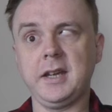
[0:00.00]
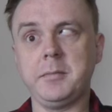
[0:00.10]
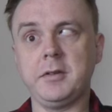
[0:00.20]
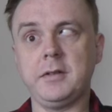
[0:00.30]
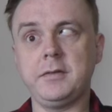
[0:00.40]

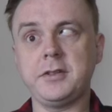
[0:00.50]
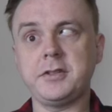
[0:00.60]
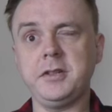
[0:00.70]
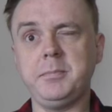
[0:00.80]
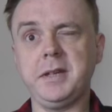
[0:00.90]
enema of
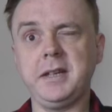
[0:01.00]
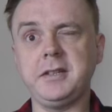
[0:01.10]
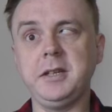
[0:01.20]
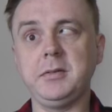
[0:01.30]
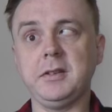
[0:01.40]

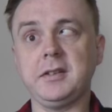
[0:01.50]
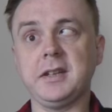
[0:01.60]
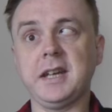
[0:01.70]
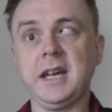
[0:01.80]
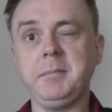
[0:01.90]
stupid, useless
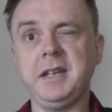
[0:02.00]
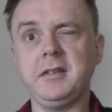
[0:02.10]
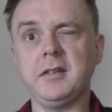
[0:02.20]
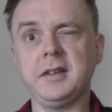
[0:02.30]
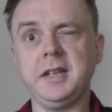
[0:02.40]

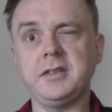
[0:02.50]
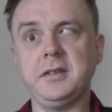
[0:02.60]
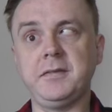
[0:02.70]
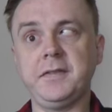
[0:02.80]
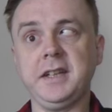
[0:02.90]
gaming knowledge
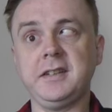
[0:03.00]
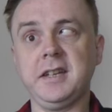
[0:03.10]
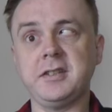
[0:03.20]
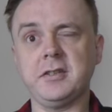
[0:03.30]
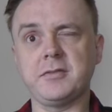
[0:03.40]
and
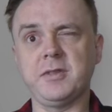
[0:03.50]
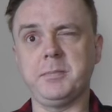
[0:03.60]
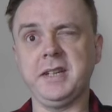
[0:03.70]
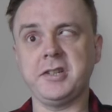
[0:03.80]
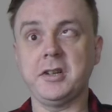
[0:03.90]
fictitious
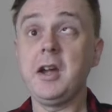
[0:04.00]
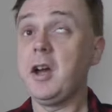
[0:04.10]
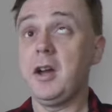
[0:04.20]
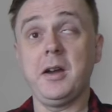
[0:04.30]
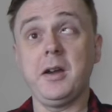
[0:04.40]
rubbish
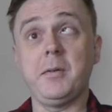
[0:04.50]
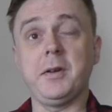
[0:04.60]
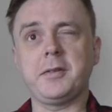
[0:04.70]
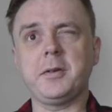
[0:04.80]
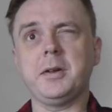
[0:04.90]

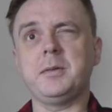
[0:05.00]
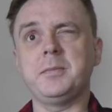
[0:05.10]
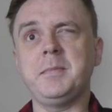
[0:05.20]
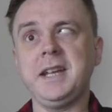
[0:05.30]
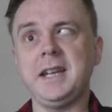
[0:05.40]
with good
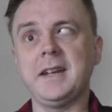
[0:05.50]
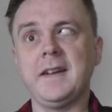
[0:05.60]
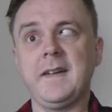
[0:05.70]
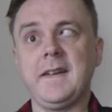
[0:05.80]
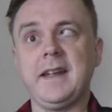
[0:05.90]
old me
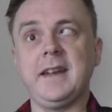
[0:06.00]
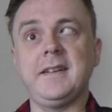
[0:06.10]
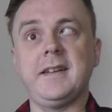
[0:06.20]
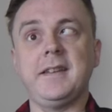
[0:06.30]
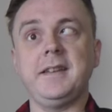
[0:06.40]

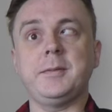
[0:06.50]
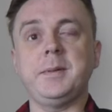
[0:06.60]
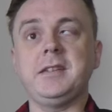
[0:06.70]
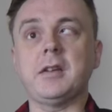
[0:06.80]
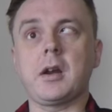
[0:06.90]
in this
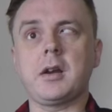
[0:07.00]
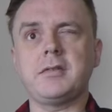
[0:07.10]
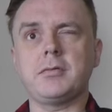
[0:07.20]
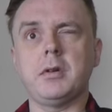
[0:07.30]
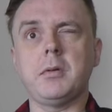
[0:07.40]
week's
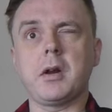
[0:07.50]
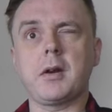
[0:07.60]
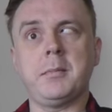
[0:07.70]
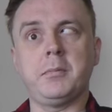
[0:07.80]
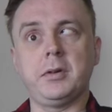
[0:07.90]
Retro
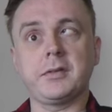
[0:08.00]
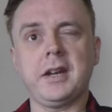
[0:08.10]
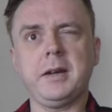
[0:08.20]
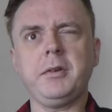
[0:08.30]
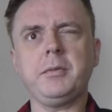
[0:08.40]
Rambles.
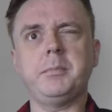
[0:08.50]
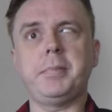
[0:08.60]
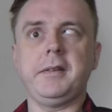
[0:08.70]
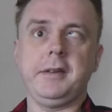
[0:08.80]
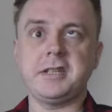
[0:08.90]
And I want to
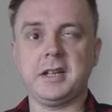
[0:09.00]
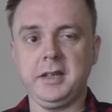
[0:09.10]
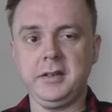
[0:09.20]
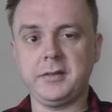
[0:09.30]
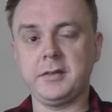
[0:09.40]

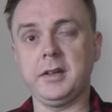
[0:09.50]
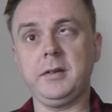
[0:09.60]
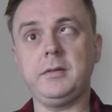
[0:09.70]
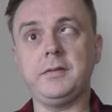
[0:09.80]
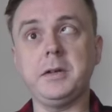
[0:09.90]
apologise to
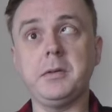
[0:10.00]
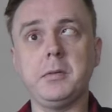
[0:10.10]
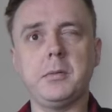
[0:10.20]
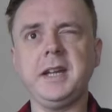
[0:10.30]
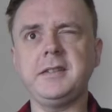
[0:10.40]
those of you
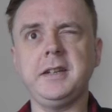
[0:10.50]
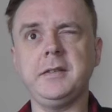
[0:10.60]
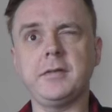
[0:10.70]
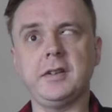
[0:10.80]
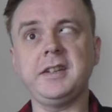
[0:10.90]
who were
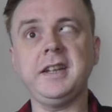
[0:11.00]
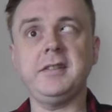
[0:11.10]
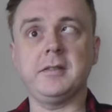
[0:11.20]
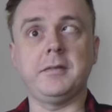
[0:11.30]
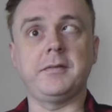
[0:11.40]
waiting for a
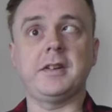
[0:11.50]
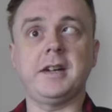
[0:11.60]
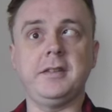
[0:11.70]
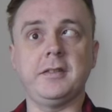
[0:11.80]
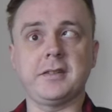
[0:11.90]
teaser on
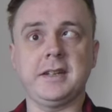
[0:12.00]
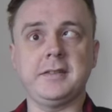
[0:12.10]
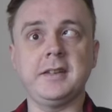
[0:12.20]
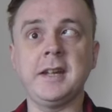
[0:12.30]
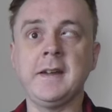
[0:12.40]
Friday or
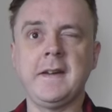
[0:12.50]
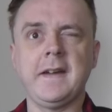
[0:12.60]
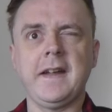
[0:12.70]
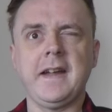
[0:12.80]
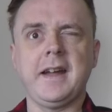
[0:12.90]
Saturday,
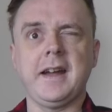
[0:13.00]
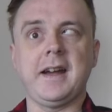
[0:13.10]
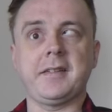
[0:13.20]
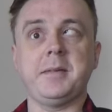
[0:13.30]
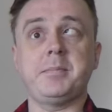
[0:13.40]

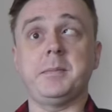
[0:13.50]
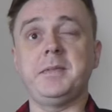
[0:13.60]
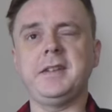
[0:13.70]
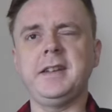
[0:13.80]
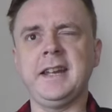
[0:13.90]
as I
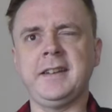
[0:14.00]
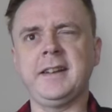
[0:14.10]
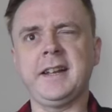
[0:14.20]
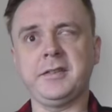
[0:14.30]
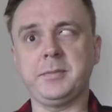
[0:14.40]
promised in the
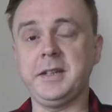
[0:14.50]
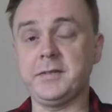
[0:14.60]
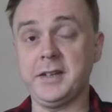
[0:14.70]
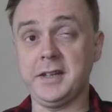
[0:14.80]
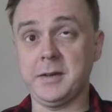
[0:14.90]
end of last
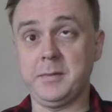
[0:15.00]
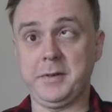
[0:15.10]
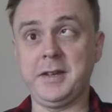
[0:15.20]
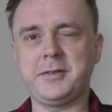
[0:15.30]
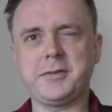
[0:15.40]
week's video.
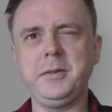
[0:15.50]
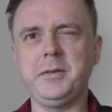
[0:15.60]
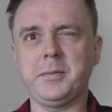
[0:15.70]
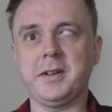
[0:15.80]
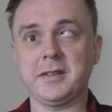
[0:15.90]
But the
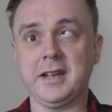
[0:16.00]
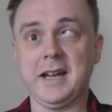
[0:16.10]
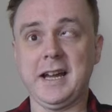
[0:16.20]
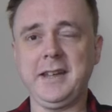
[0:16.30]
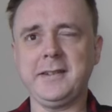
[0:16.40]
truth was,
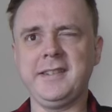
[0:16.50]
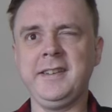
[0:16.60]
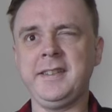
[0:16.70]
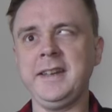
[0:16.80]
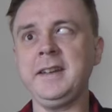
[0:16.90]
I
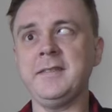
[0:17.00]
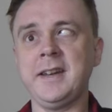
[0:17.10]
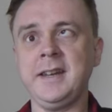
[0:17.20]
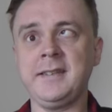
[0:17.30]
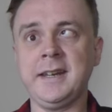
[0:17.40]
couldn't think of
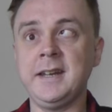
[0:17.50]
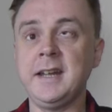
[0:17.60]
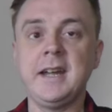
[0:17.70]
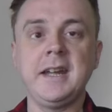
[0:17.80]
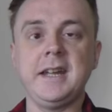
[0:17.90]
anything.
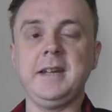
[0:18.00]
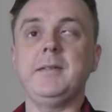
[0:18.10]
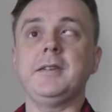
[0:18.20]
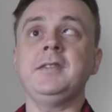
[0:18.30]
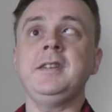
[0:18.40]
It
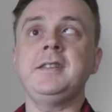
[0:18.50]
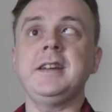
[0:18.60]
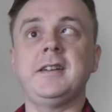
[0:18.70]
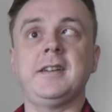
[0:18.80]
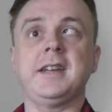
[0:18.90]
wasn't
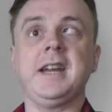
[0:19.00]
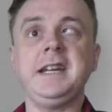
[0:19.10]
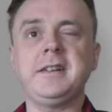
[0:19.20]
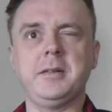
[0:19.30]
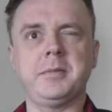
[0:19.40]
until
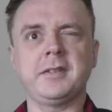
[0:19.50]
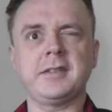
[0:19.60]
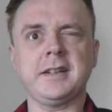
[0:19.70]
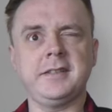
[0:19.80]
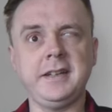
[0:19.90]
Arcade Club on
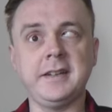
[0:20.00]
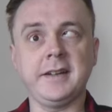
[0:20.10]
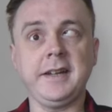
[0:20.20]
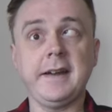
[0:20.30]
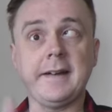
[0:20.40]
Saturday
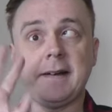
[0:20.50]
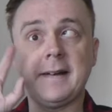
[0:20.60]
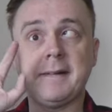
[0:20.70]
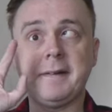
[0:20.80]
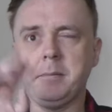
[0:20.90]
night,
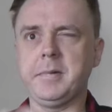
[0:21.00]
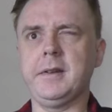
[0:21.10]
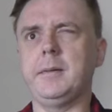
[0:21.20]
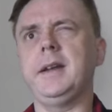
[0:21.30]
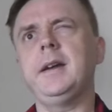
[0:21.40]
hi,
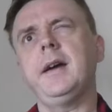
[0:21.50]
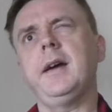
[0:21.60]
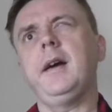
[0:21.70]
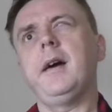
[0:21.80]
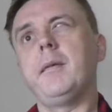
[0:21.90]
by the way,
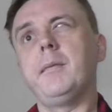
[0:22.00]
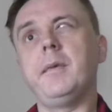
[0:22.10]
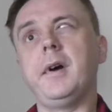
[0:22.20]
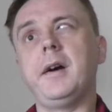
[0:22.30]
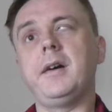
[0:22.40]

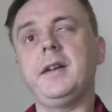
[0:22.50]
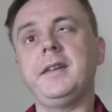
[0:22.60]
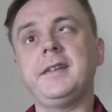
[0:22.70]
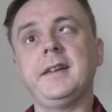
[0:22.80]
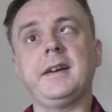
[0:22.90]
uh,
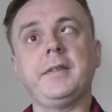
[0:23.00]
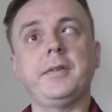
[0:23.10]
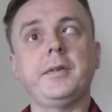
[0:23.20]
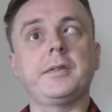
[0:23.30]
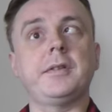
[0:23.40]
until I
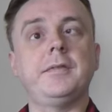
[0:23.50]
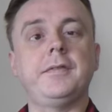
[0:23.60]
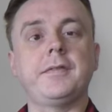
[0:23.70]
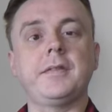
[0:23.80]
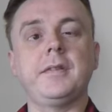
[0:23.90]
thought
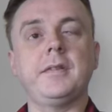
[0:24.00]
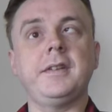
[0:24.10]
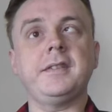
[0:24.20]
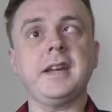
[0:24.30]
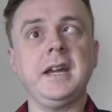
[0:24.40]
of
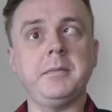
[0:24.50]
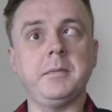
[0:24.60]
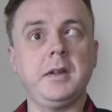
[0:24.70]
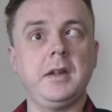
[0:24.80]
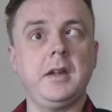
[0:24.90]
this game